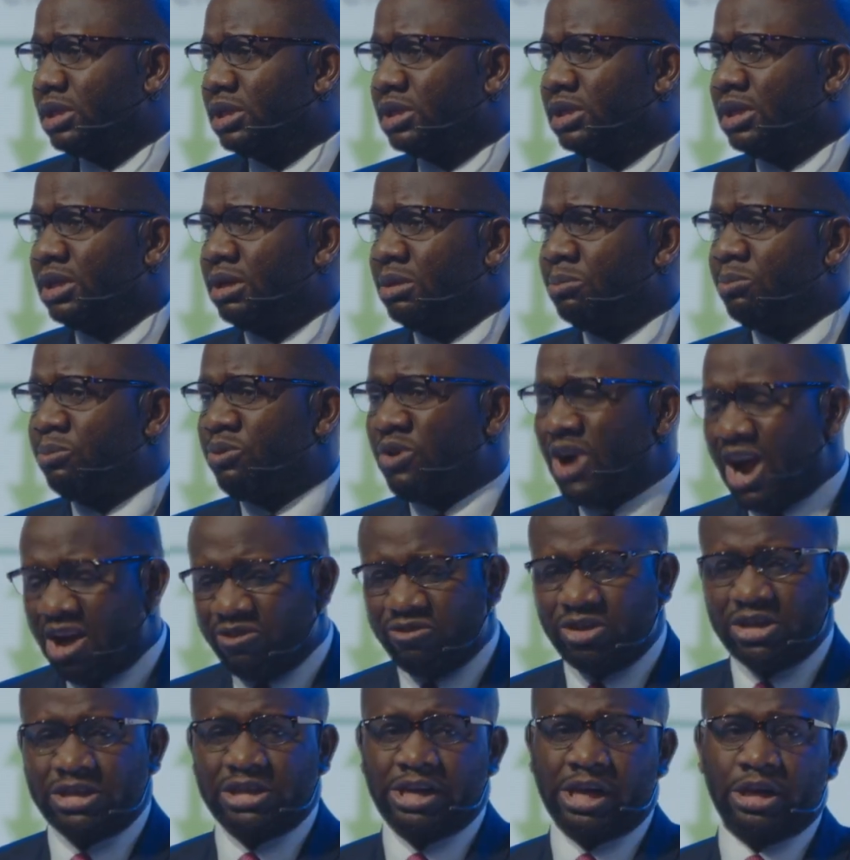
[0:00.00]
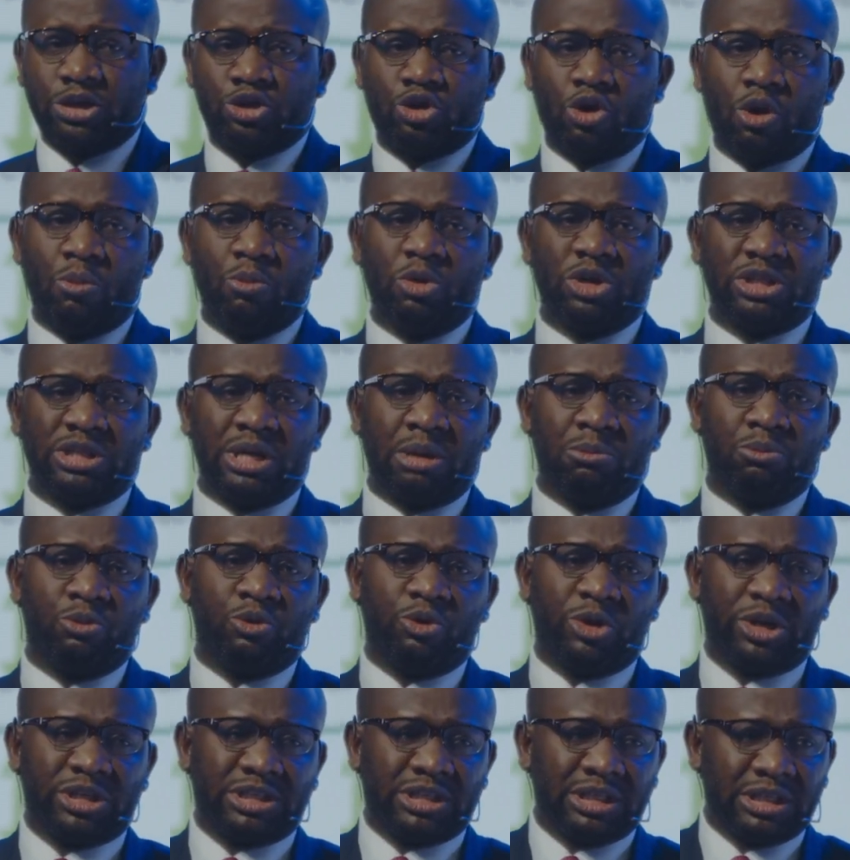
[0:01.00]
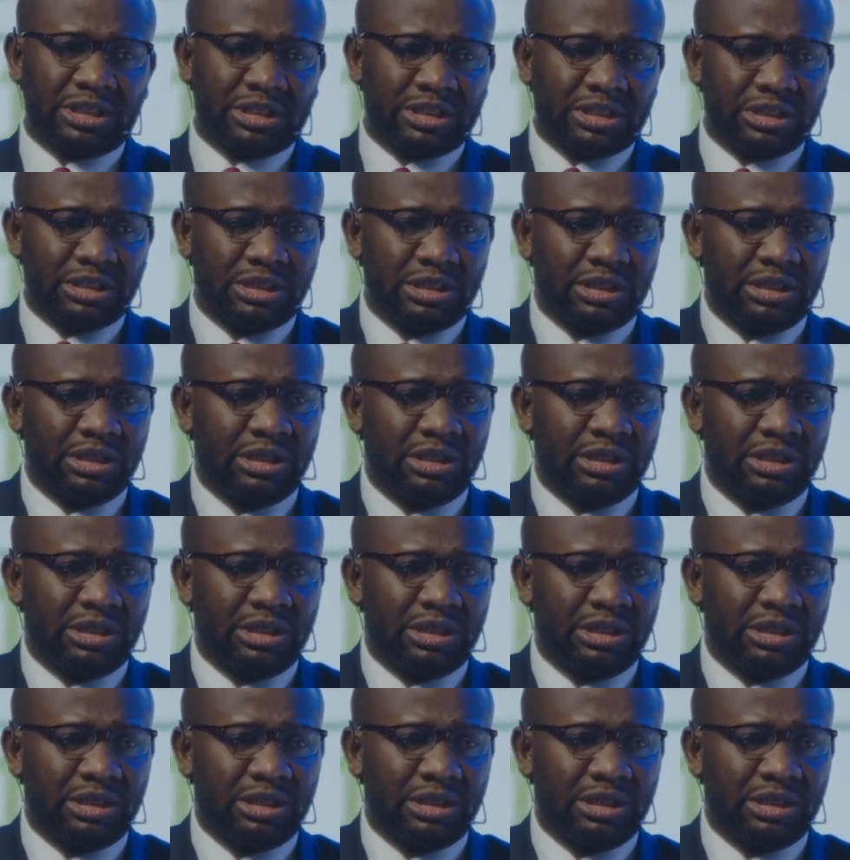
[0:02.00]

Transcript: the private sector must embrace it.